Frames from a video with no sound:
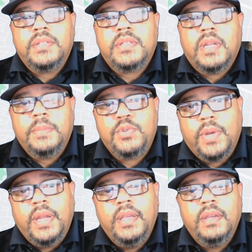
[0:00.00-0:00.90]
to set up
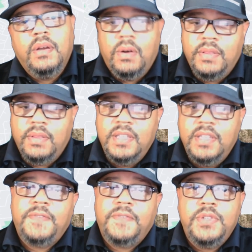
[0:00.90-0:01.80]
training on
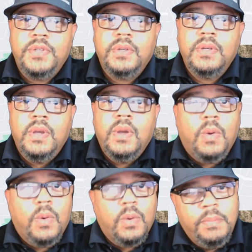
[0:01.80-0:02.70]
this feature
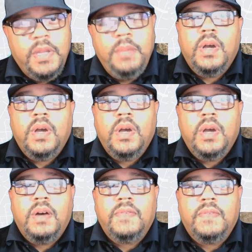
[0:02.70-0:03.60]
or the many more
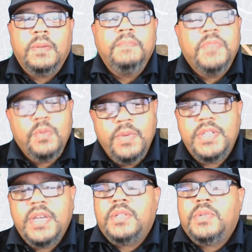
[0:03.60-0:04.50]
we offer,
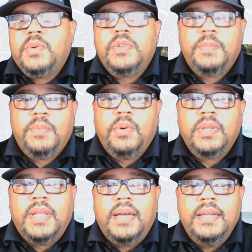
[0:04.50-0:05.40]
reach out to our
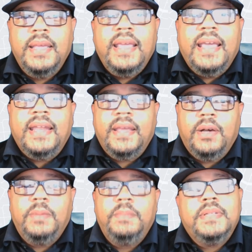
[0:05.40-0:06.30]
support line at
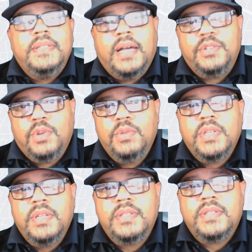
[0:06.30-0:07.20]

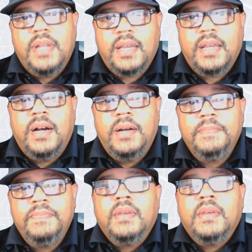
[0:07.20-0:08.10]
help.dronesense.com.
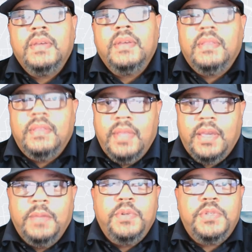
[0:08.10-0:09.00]
They
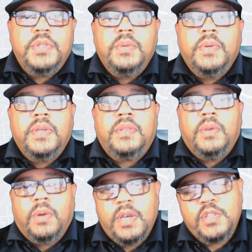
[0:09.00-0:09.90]
can put you with
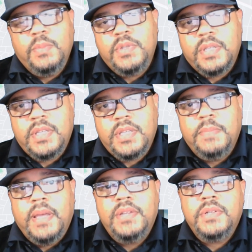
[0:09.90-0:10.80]
your customer success
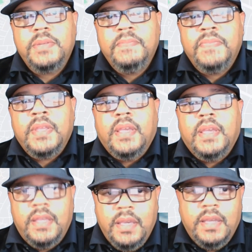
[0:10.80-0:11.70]
manager.
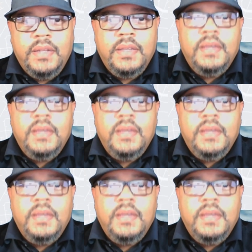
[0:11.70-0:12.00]
And again,